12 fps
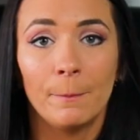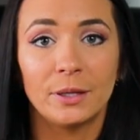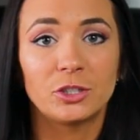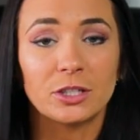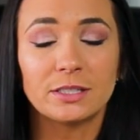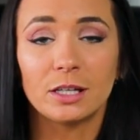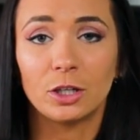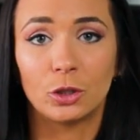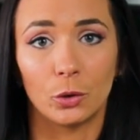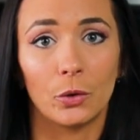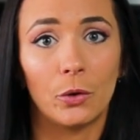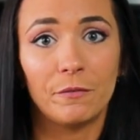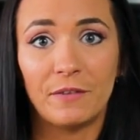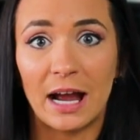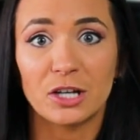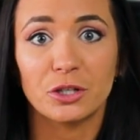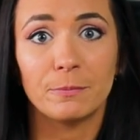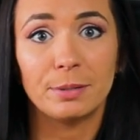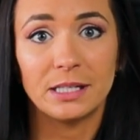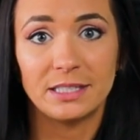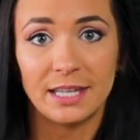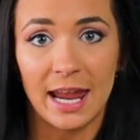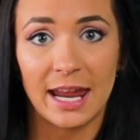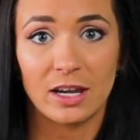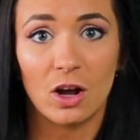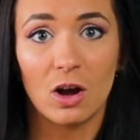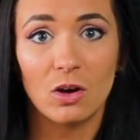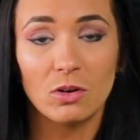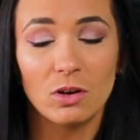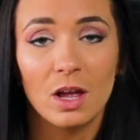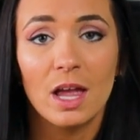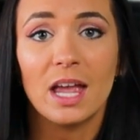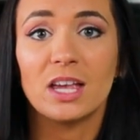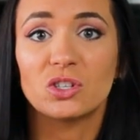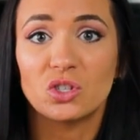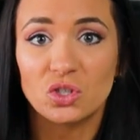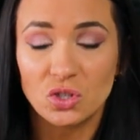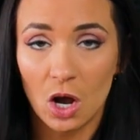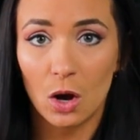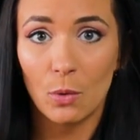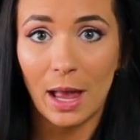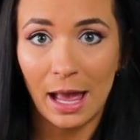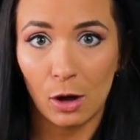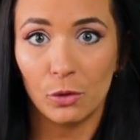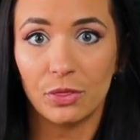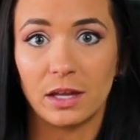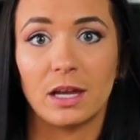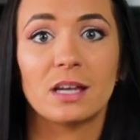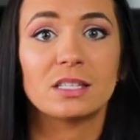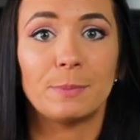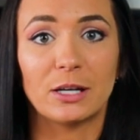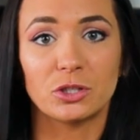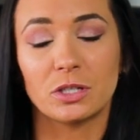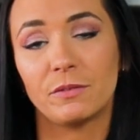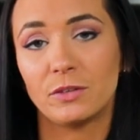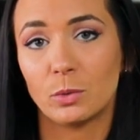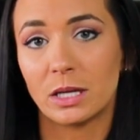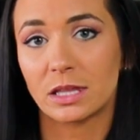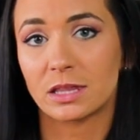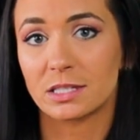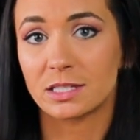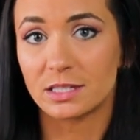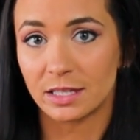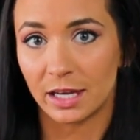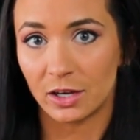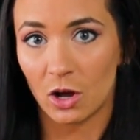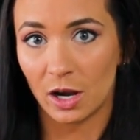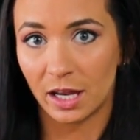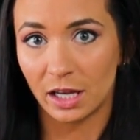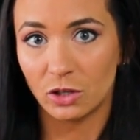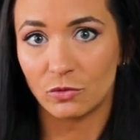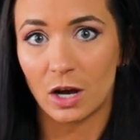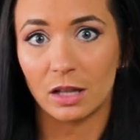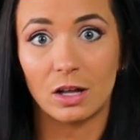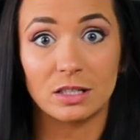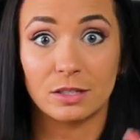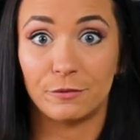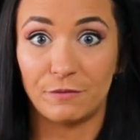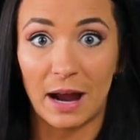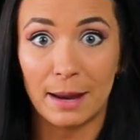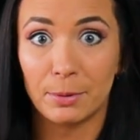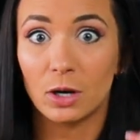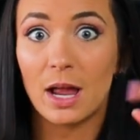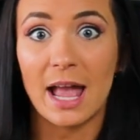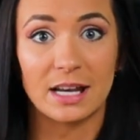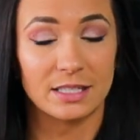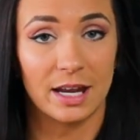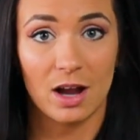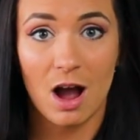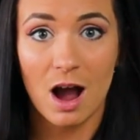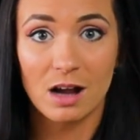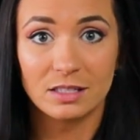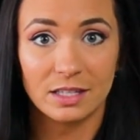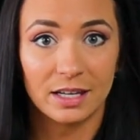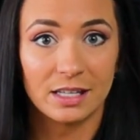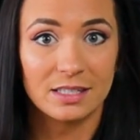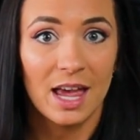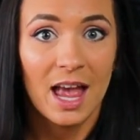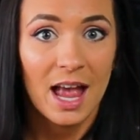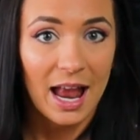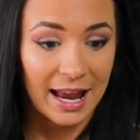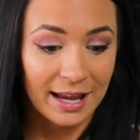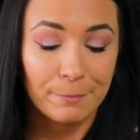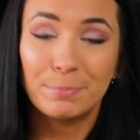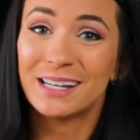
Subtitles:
But just a good old-fashioned potato is so healthy, especially if you eat the skin on it. You've got lots of fiber, antioxidants, and